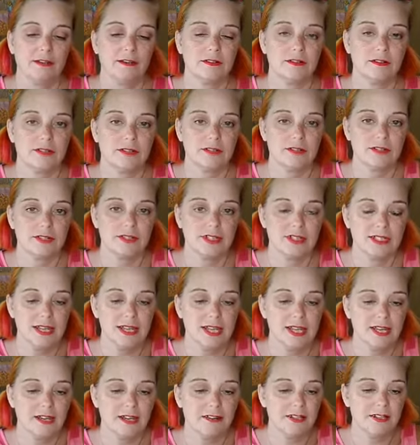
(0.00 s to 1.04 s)
Did you see
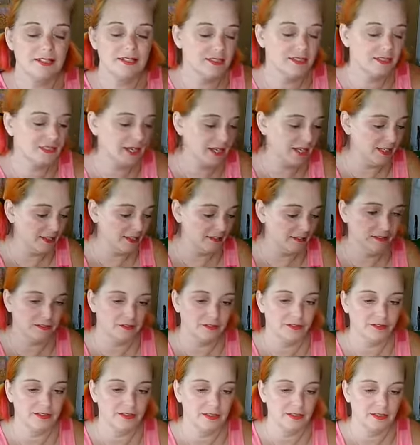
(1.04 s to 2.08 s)
that, how I did that?
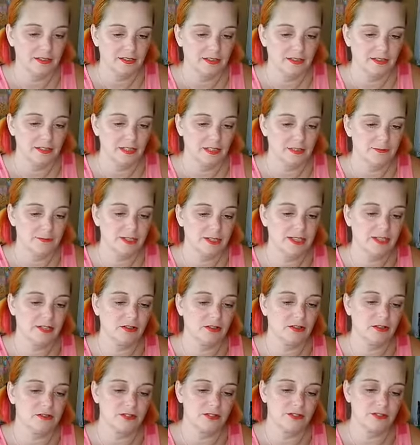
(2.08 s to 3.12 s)
Let me get
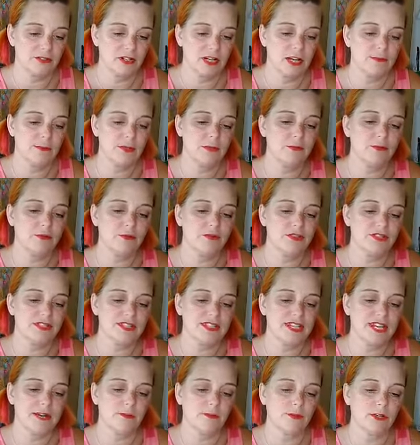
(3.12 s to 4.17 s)
closer. I'm gonna pull this
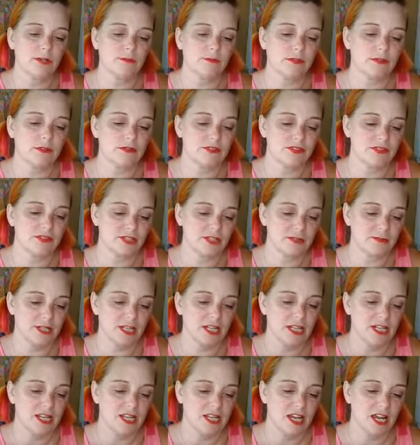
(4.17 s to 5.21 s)
camera up closer to me.
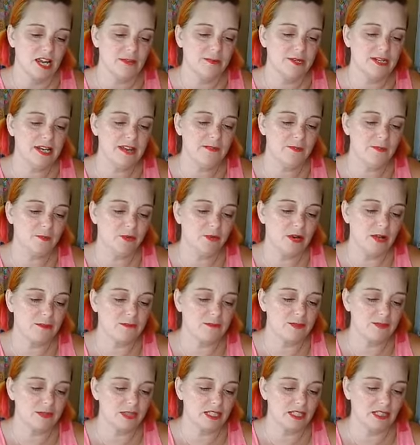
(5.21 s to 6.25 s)
I've been having problems
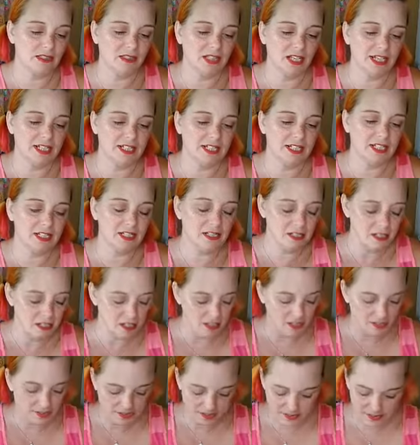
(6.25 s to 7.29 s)
with the lighting,
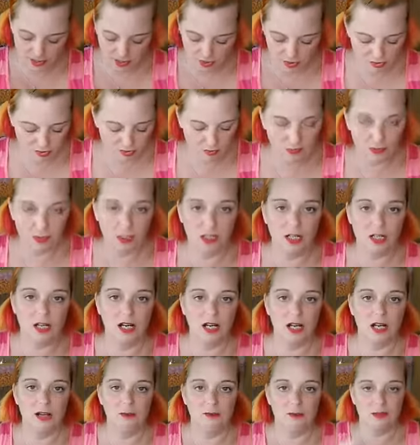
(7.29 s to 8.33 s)
so
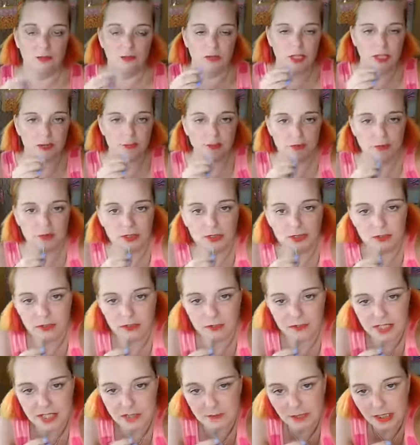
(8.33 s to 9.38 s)
when I pull it
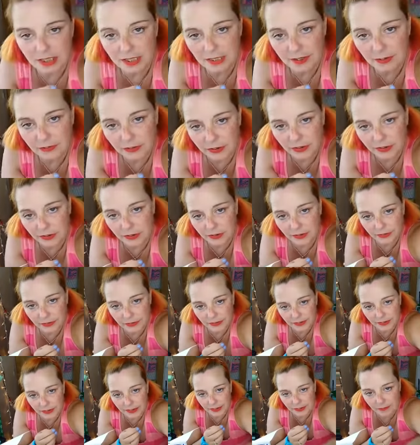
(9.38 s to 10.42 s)
close to me,
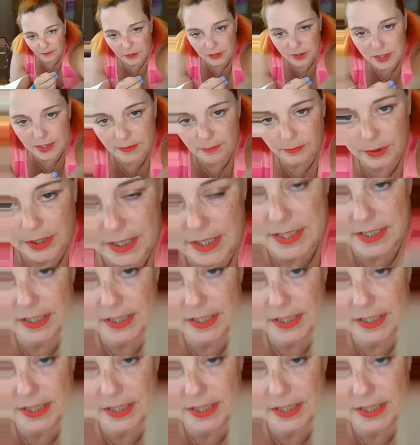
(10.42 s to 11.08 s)
for some reason